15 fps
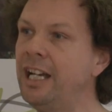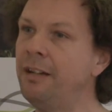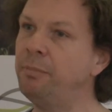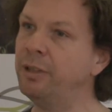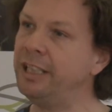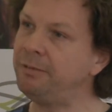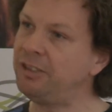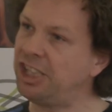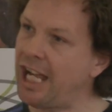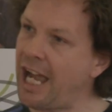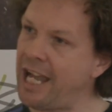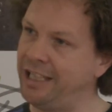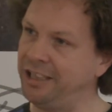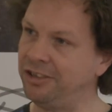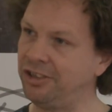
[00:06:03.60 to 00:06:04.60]
But it
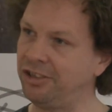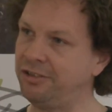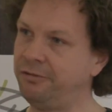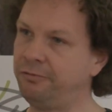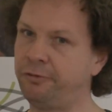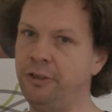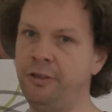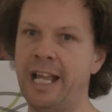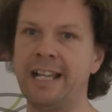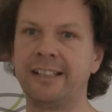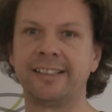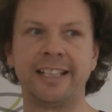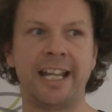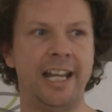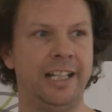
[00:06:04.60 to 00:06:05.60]
changed through that
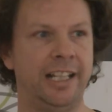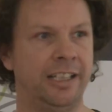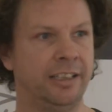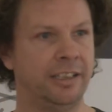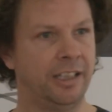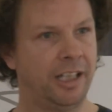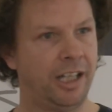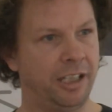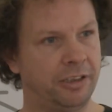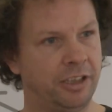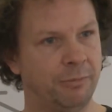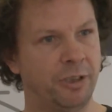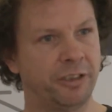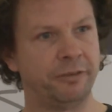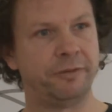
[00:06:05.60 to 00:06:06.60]
scaling and
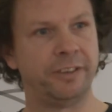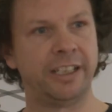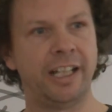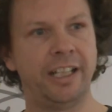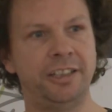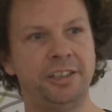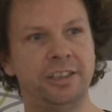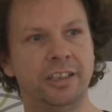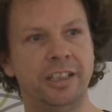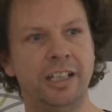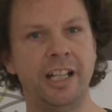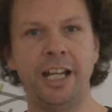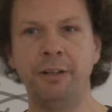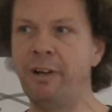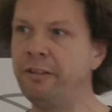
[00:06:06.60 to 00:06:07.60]
commodification.
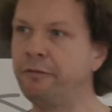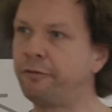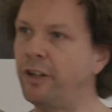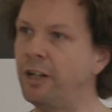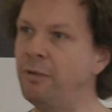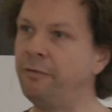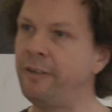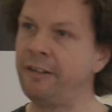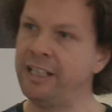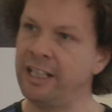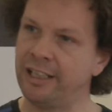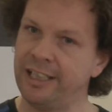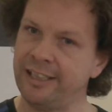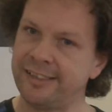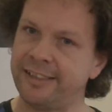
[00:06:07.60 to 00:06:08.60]
It went from a very
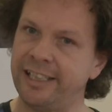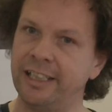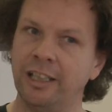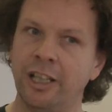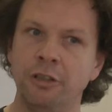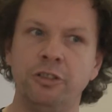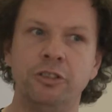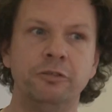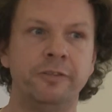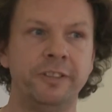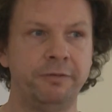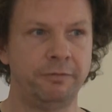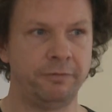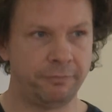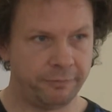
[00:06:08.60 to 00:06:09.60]
holistic local
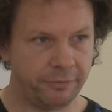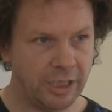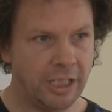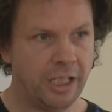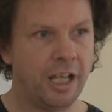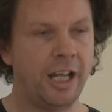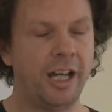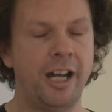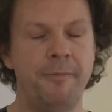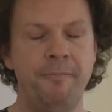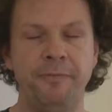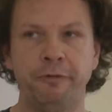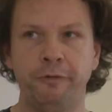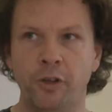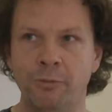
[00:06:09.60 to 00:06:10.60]

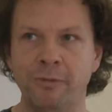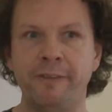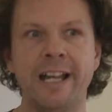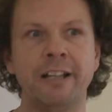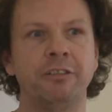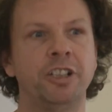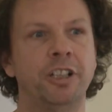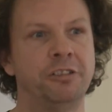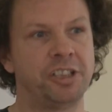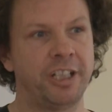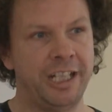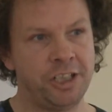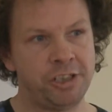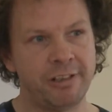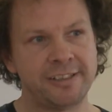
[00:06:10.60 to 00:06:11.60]
form of agriculture
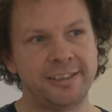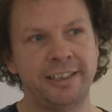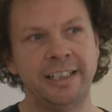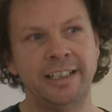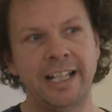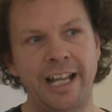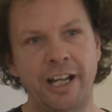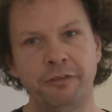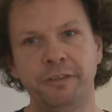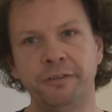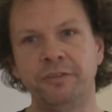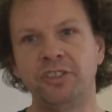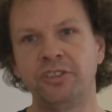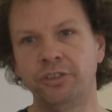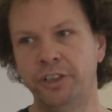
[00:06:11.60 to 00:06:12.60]
interested in the health of
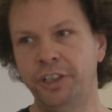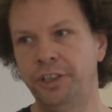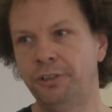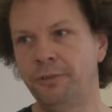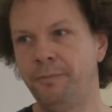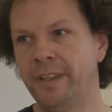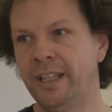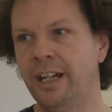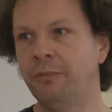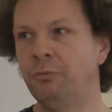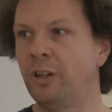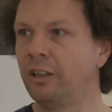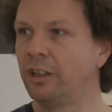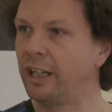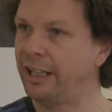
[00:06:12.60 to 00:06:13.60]
soil and
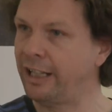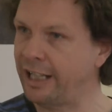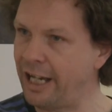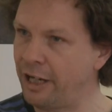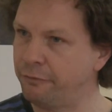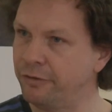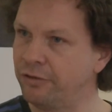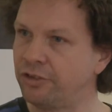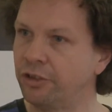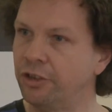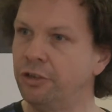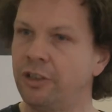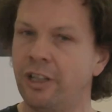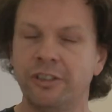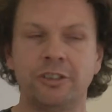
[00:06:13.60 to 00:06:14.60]
what the health of
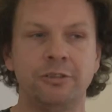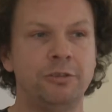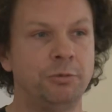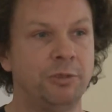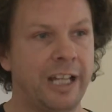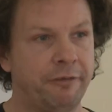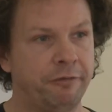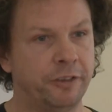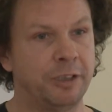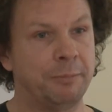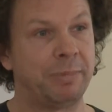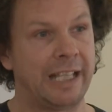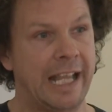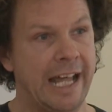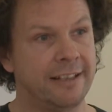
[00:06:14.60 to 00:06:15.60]
soil consequences would have for the
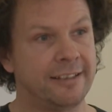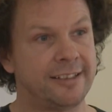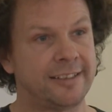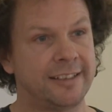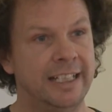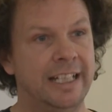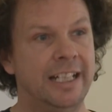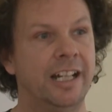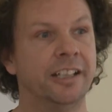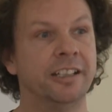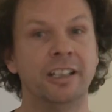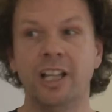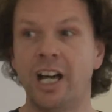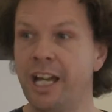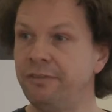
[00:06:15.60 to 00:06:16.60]
plants and the
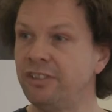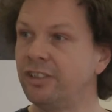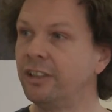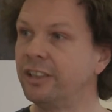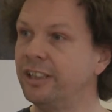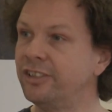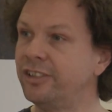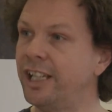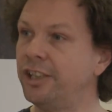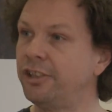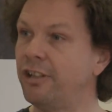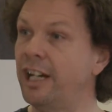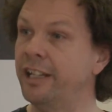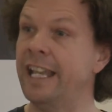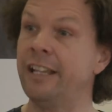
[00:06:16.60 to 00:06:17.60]
livestock,
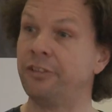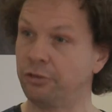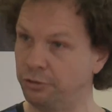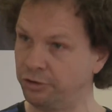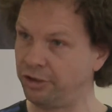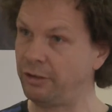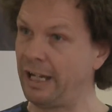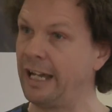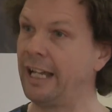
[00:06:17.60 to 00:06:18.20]
etc. And there's also